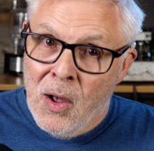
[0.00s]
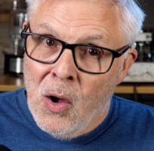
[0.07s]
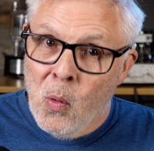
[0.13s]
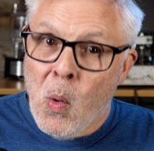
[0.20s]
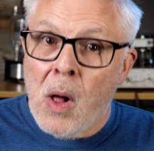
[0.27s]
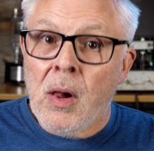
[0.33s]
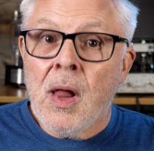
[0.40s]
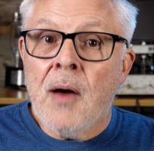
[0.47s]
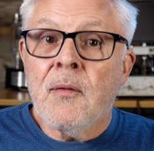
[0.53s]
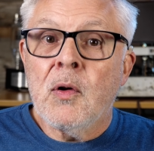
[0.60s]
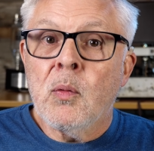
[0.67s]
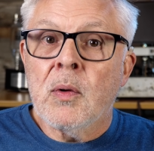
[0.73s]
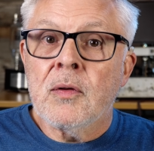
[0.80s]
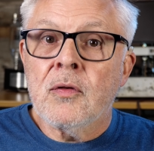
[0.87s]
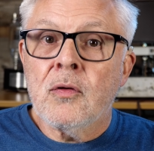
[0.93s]
While
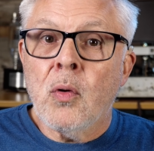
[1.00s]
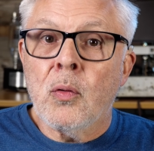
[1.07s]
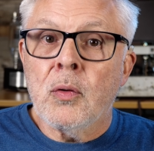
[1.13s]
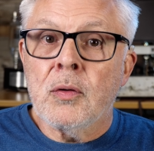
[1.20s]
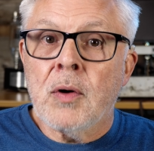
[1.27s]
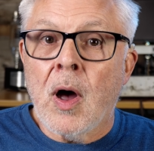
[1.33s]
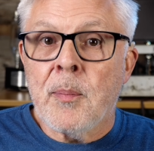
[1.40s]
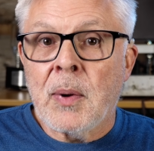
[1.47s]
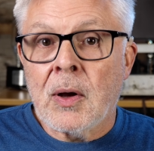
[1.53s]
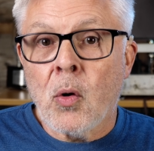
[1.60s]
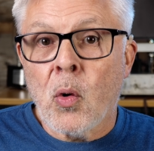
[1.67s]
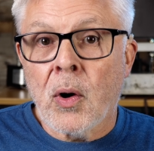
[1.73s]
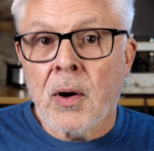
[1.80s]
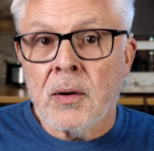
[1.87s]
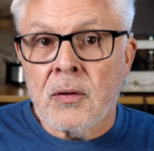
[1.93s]
everyone's tonotopic
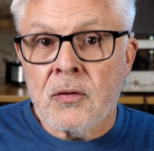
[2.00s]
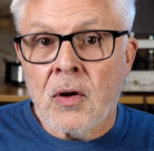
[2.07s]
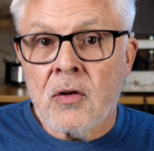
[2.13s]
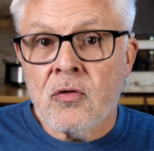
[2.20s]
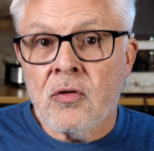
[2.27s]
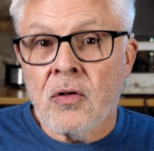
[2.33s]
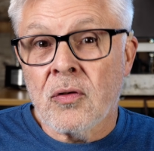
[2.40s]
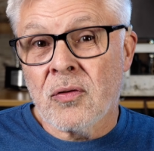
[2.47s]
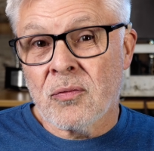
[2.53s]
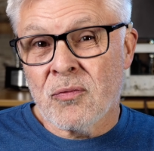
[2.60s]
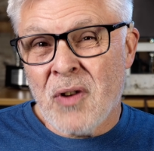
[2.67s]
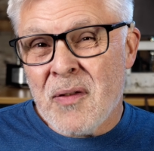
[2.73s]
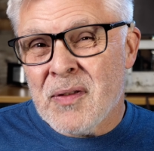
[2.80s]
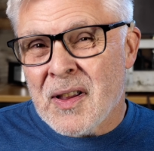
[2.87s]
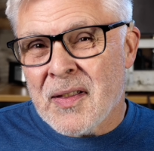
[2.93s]
organization is
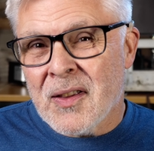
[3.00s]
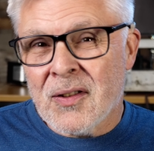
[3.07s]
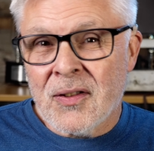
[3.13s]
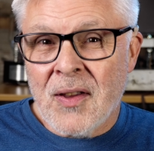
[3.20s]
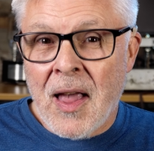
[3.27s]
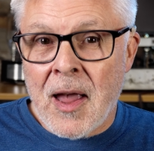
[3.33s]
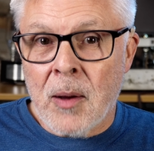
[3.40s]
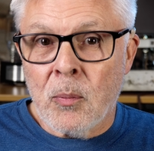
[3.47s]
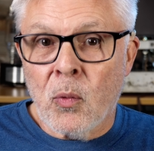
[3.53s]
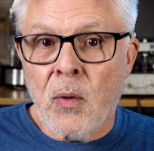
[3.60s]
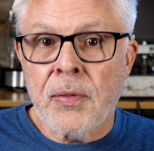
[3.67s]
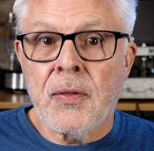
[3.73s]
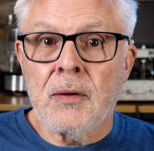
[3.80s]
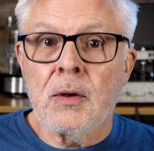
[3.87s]
roughly the same, with the